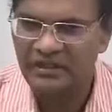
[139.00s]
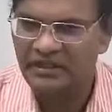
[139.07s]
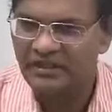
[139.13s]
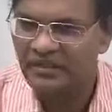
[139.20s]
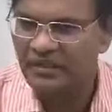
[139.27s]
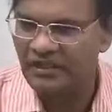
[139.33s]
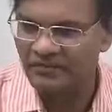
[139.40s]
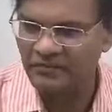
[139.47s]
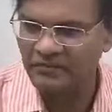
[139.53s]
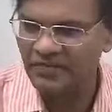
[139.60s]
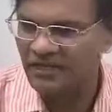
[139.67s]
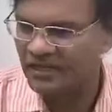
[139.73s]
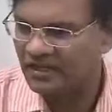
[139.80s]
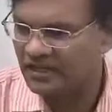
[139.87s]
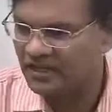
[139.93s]
almost
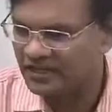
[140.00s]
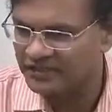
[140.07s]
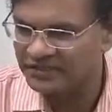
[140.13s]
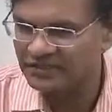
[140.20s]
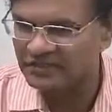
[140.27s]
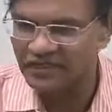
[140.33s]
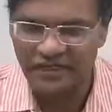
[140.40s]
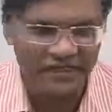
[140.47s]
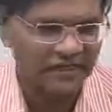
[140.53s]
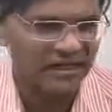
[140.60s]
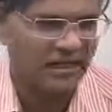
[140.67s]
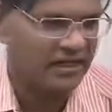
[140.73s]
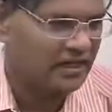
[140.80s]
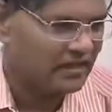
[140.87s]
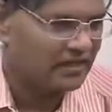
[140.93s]
there are at least
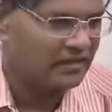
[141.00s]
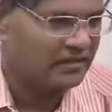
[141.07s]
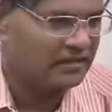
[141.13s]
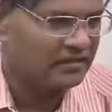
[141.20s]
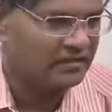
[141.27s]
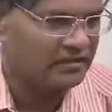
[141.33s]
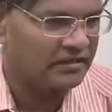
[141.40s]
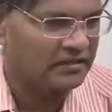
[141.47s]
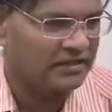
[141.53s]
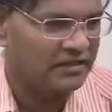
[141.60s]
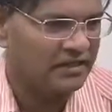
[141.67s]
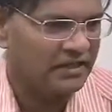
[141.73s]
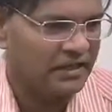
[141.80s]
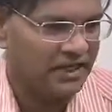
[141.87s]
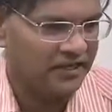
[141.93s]
200-300
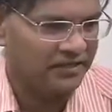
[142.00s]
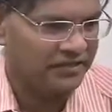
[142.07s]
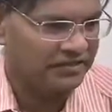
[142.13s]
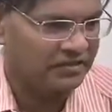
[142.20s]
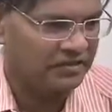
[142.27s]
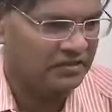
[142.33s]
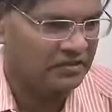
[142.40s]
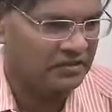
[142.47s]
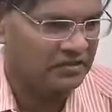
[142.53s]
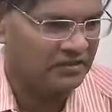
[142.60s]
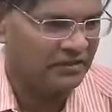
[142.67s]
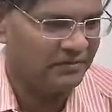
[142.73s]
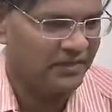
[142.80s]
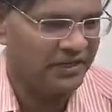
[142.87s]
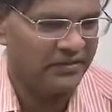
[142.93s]
agents who will
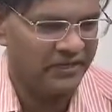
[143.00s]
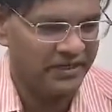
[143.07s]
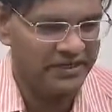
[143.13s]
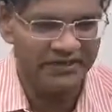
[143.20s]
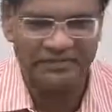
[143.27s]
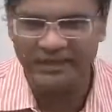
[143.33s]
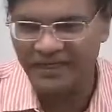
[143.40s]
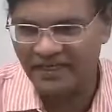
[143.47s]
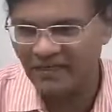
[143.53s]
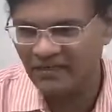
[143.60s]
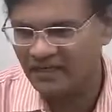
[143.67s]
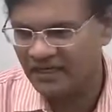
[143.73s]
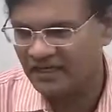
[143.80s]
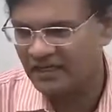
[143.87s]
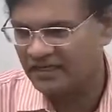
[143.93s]
be doing this money
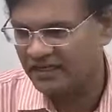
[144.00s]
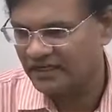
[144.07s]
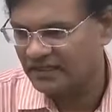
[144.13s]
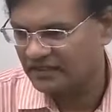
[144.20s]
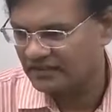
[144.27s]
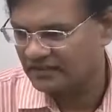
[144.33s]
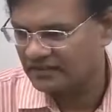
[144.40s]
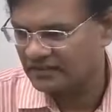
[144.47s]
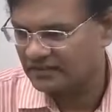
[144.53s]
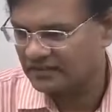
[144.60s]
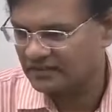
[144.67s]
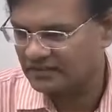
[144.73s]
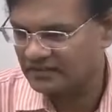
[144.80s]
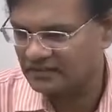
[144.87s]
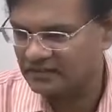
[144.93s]
laundering in
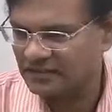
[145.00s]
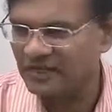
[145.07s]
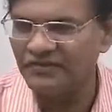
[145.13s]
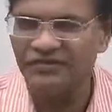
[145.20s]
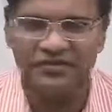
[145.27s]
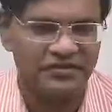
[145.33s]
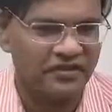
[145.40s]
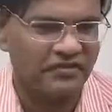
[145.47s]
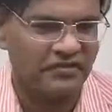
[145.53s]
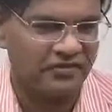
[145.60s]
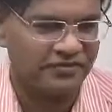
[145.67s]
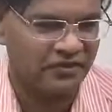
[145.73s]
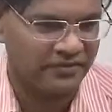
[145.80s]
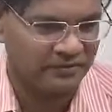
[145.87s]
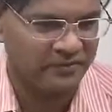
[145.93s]
thousands of crores
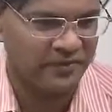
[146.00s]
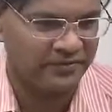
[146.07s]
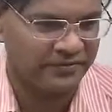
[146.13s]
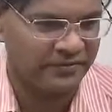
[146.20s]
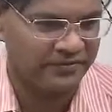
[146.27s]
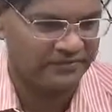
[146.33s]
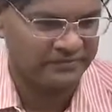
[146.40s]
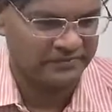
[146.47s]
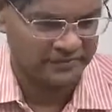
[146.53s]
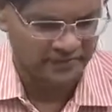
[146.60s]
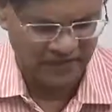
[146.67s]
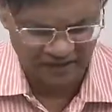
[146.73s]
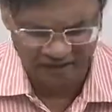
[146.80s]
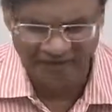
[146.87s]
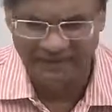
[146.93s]
of rupees.
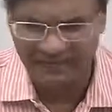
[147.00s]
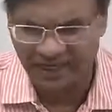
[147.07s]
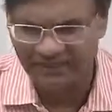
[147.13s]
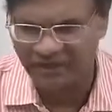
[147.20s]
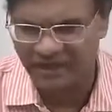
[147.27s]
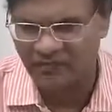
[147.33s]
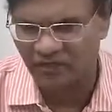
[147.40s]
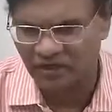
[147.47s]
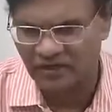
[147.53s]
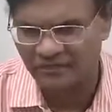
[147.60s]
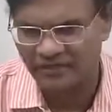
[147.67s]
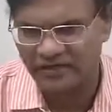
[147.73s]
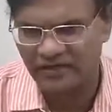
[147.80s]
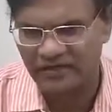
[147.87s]
Sometime back, what happened?